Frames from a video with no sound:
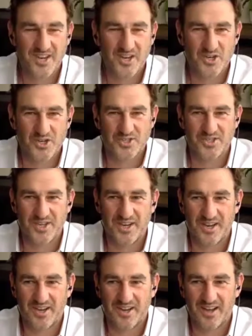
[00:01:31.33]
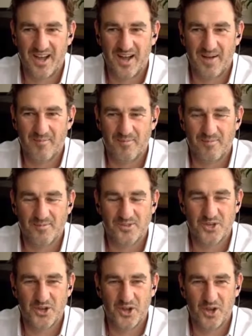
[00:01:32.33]
an interesting
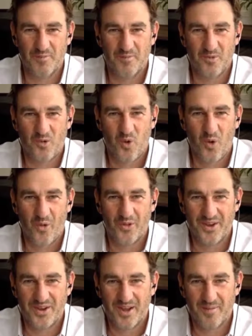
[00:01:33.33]
term, quality.